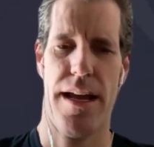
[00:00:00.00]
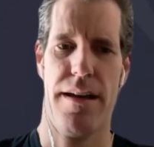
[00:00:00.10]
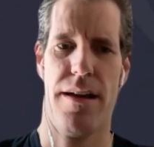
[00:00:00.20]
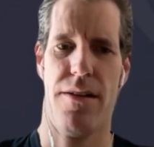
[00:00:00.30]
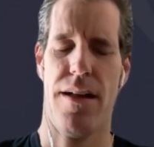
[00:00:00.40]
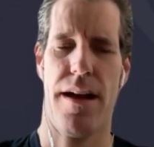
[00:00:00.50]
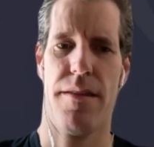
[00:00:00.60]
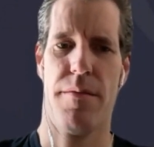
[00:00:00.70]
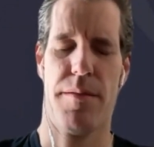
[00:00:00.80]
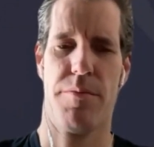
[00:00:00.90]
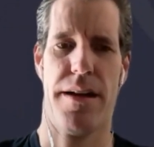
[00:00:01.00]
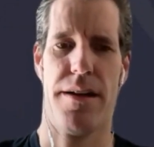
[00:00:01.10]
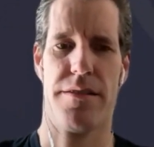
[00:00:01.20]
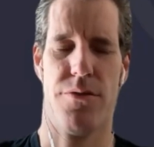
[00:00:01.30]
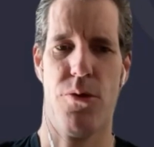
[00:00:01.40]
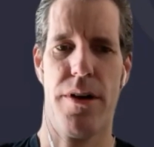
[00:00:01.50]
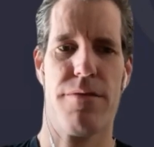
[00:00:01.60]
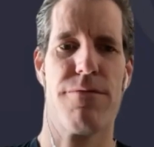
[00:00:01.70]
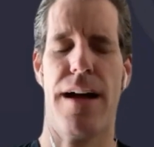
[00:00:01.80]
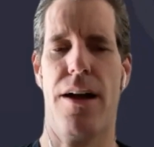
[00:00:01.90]
and, and a lot of the big players have already
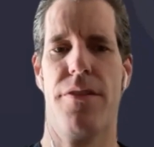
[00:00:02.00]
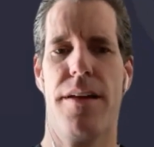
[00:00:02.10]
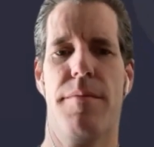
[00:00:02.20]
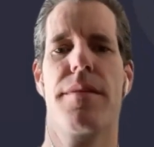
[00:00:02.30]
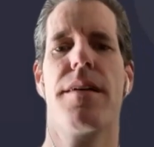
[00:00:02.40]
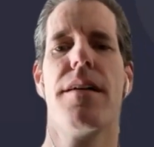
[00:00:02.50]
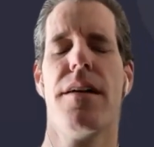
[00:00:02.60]
filed them.